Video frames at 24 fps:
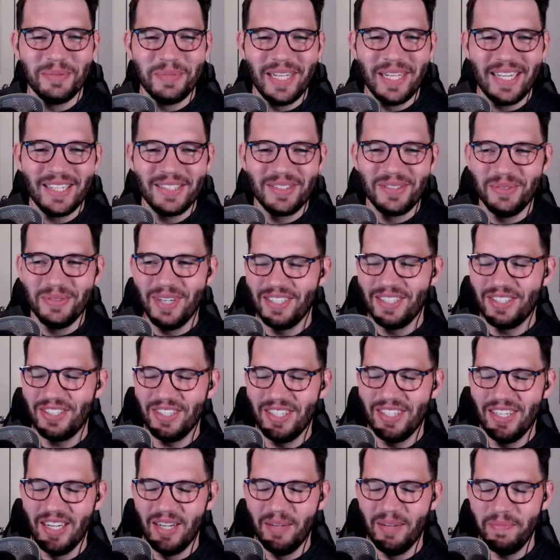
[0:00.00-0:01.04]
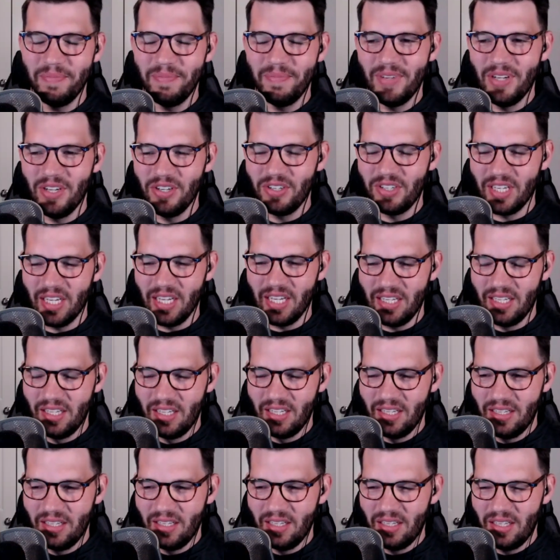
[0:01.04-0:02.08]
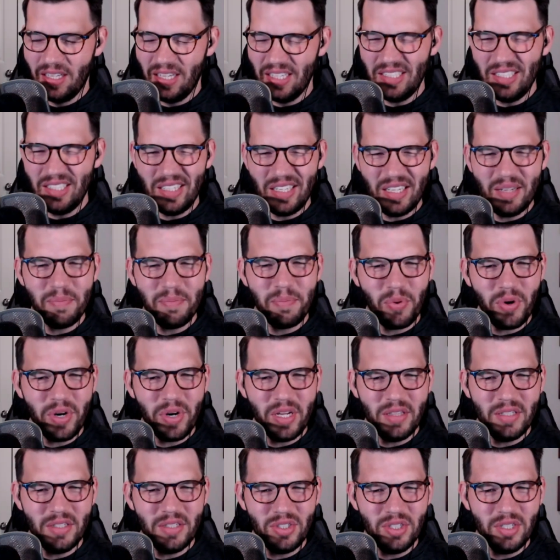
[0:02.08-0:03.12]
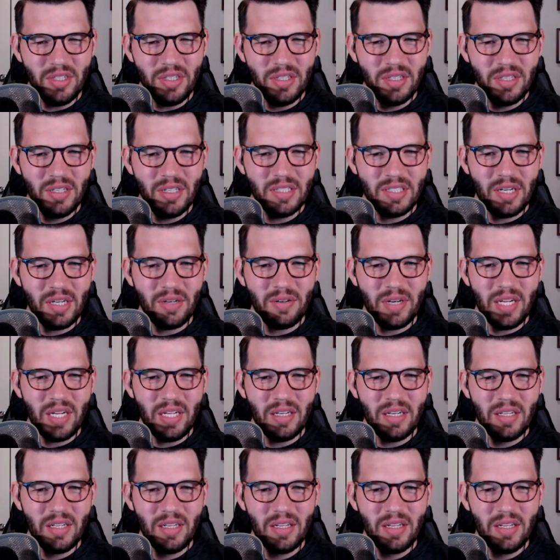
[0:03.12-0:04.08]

a blast to watch. Okay. Is it Emporia this year? Is that right?